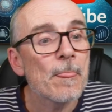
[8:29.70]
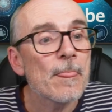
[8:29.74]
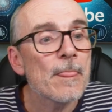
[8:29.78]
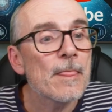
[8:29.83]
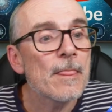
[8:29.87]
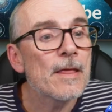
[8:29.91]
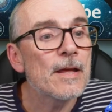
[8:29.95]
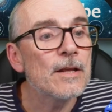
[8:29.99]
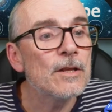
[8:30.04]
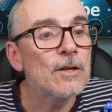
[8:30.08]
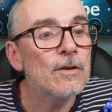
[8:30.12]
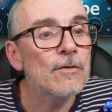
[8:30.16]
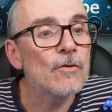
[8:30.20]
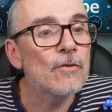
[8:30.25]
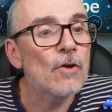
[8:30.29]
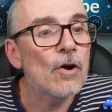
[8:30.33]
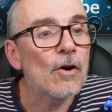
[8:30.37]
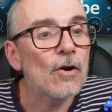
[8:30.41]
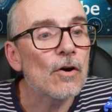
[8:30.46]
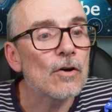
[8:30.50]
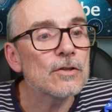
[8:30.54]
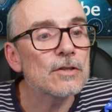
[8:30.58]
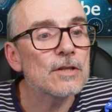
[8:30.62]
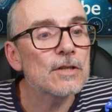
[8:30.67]
Then you've
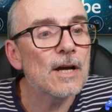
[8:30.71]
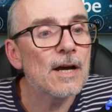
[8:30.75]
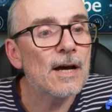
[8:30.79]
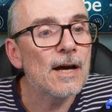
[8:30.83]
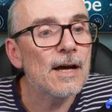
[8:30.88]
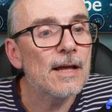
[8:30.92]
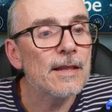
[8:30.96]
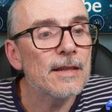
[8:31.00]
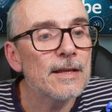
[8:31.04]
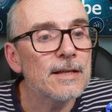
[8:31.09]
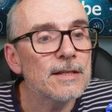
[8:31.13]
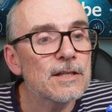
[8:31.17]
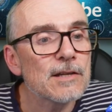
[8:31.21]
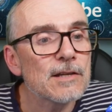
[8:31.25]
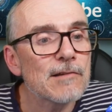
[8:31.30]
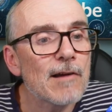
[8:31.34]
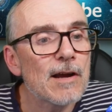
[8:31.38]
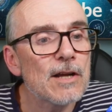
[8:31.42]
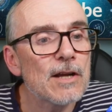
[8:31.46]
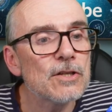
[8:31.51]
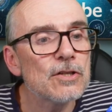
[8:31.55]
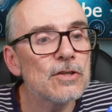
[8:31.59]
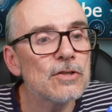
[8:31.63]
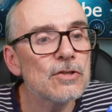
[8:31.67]
got the
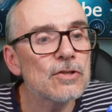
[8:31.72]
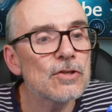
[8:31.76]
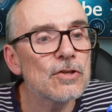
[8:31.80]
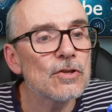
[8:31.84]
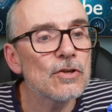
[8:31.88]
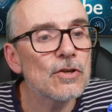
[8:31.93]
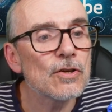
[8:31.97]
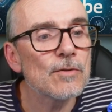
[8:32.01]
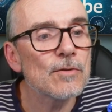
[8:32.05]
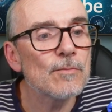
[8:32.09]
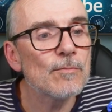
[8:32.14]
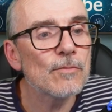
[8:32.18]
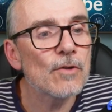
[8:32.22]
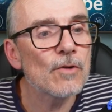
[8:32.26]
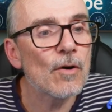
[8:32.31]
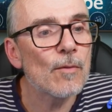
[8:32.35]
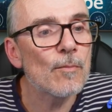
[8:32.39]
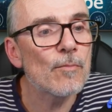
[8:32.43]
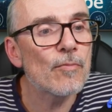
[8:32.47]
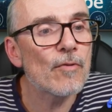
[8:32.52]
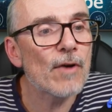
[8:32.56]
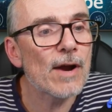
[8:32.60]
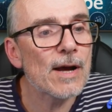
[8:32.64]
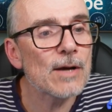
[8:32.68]
integration, so you can
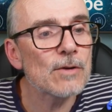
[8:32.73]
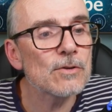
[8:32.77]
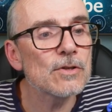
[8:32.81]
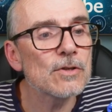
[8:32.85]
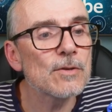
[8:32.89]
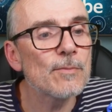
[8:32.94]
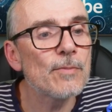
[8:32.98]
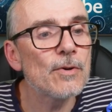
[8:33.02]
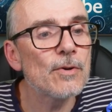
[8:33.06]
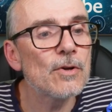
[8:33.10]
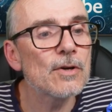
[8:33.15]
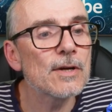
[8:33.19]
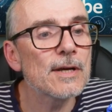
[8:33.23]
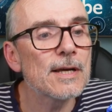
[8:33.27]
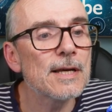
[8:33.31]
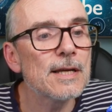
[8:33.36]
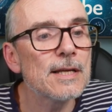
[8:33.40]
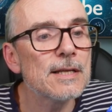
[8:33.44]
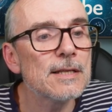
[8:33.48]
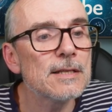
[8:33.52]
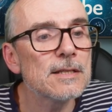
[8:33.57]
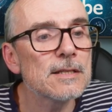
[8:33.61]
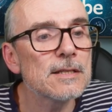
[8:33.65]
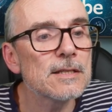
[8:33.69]
got browser
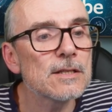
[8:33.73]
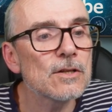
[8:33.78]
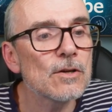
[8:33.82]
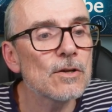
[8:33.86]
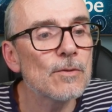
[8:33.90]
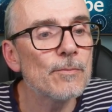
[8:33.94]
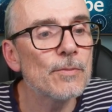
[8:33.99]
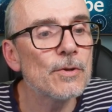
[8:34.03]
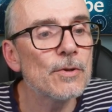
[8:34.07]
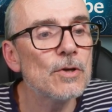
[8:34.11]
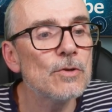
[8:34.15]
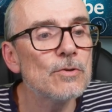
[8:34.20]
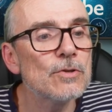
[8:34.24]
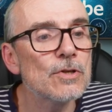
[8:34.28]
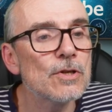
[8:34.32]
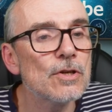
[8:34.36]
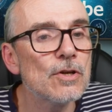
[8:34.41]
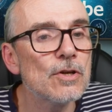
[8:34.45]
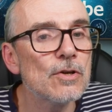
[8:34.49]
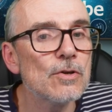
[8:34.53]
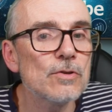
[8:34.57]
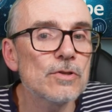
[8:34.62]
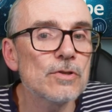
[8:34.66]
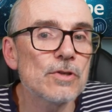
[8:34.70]
plugins, computer
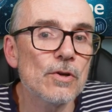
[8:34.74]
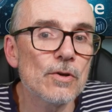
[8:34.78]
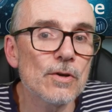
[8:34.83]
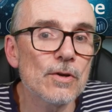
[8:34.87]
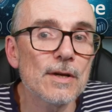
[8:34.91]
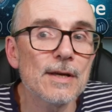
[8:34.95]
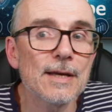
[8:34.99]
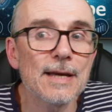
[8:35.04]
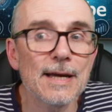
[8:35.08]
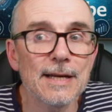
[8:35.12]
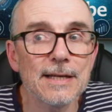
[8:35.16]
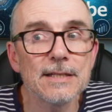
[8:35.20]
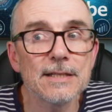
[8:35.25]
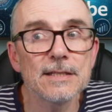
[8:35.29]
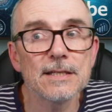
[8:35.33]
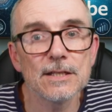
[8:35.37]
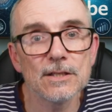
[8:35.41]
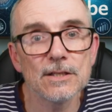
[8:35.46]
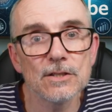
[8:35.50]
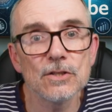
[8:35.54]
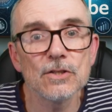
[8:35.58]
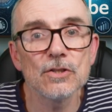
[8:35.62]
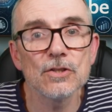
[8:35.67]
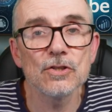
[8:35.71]
use, so you can get it
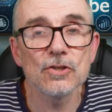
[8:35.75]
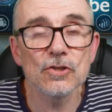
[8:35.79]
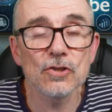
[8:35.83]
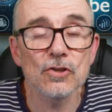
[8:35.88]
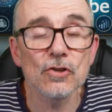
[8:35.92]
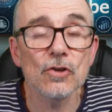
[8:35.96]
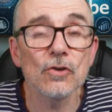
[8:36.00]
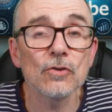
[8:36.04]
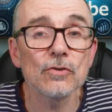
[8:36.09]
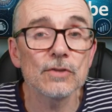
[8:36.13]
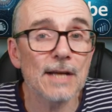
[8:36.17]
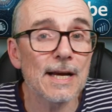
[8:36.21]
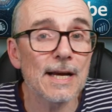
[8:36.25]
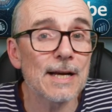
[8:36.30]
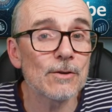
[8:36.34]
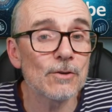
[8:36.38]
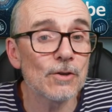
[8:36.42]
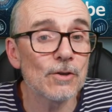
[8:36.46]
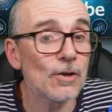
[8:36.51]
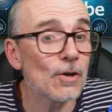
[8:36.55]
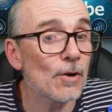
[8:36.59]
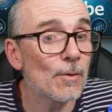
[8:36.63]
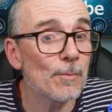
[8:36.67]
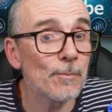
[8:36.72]
to sort out
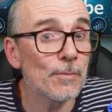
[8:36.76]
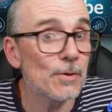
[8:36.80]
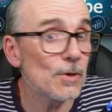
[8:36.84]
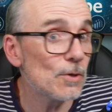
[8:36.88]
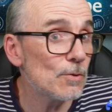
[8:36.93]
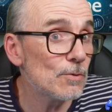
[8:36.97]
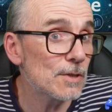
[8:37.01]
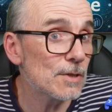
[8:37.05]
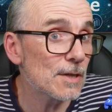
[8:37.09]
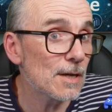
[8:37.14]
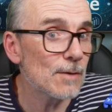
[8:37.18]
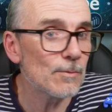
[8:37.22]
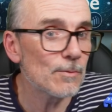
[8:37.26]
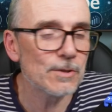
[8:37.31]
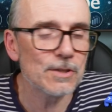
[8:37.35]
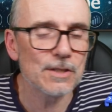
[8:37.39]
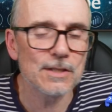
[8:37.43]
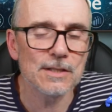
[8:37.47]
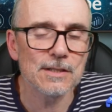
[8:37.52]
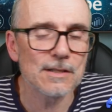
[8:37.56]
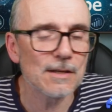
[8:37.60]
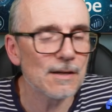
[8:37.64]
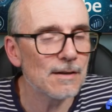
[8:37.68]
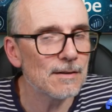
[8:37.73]
your computer, which
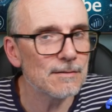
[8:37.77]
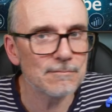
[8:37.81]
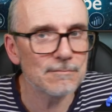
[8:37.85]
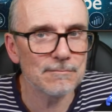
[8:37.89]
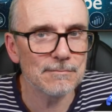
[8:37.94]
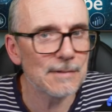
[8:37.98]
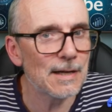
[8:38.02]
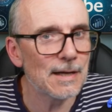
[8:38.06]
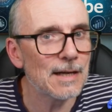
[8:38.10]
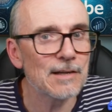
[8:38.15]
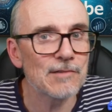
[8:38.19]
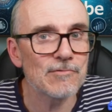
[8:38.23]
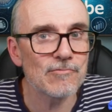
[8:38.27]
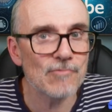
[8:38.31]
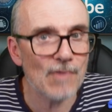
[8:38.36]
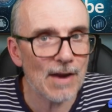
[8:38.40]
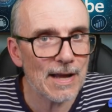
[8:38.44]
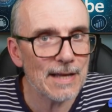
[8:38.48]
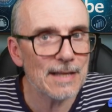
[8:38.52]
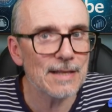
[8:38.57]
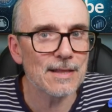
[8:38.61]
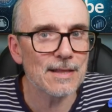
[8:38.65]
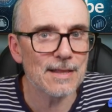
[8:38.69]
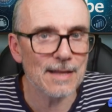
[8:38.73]
is a
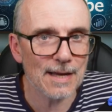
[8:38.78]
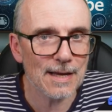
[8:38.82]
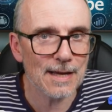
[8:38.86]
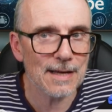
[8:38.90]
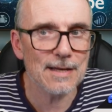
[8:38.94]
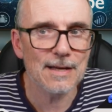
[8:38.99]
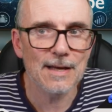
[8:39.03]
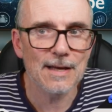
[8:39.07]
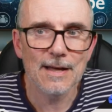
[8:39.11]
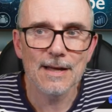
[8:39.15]
great thing.